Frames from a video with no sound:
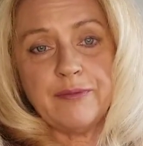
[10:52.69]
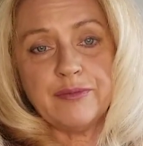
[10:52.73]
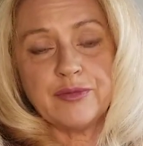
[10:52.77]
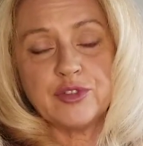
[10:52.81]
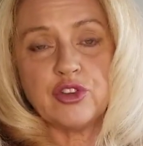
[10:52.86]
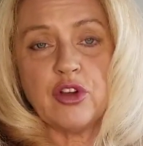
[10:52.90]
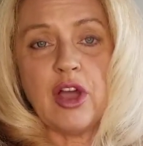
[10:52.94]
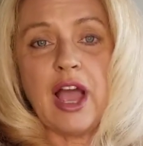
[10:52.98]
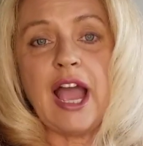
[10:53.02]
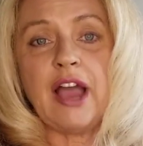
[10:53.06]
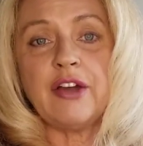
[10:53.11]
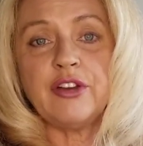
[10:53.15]
So
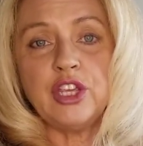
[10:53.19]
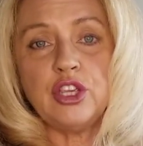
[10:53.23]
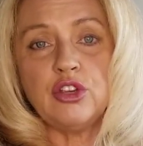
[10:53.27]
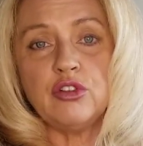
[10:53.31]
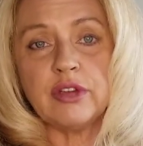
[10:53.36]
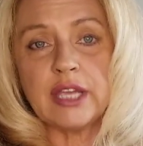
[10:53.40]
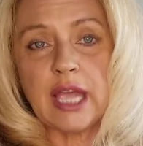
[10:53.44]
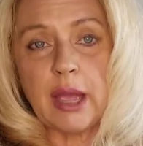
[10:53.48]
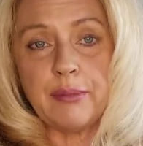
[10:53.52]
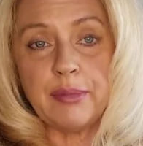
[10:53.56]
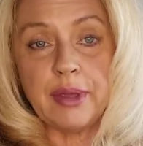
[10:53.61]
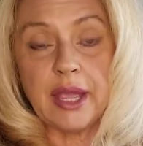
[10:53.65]
how do you
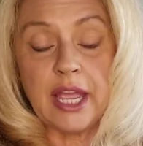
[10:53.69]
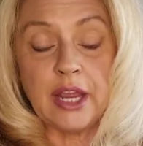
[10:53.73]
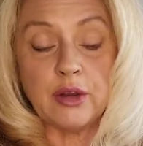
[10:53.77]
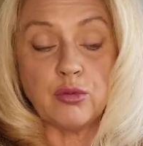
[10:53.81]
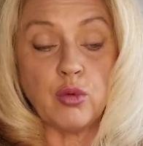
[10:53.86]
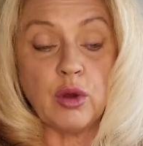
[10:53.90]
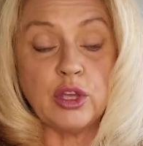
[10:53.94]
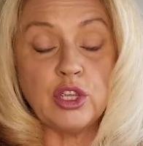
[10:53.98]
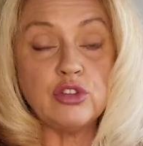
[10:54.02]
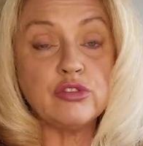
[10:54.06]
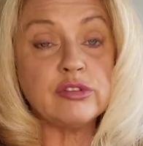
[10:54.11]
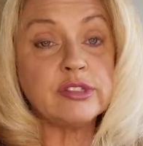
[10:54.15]
get paid?
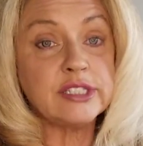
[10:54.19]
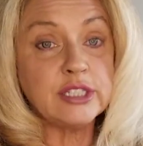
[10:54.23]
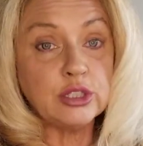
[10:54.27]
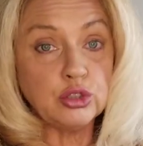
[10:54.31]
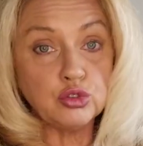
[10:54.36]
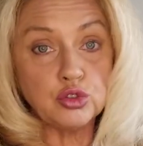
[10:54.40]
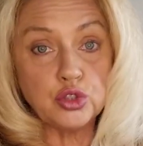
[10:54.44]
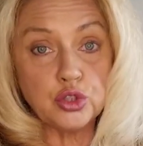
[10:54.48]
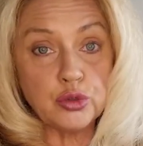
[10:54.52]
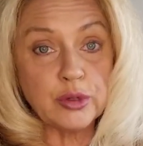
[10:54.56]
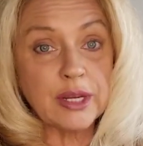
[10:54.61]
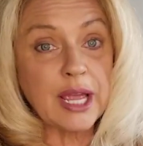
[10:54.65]
Well, you still
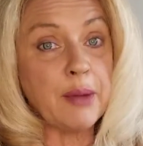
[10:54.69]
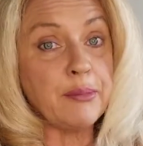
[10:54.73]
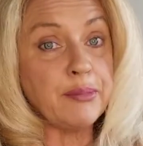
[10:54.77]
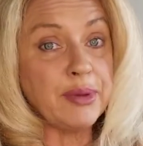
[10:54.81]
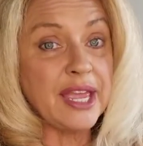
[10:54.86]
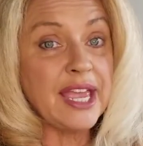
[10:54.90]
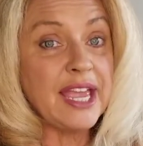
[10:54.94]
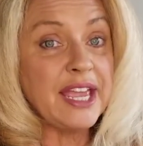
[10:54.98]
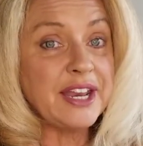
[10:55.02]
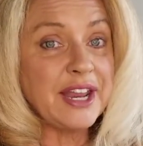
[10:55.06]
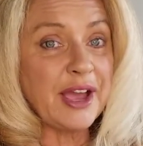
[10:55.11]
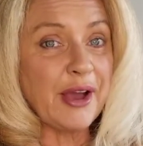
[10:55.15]
do get
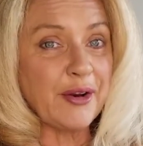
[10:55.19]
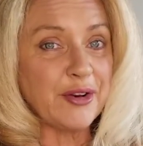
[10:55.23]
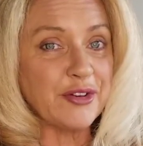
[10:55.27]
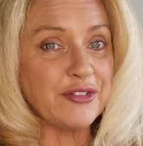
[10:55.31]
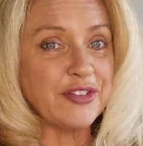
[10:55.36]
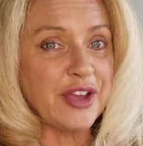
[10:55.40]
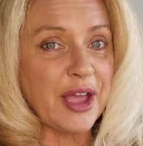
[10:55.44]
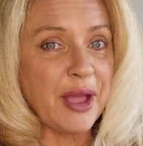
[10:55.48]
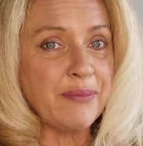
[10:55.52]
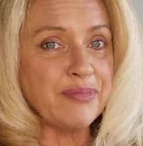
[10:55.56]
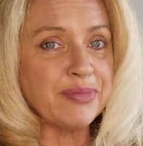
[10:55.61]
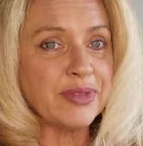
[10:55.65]
paid out of it.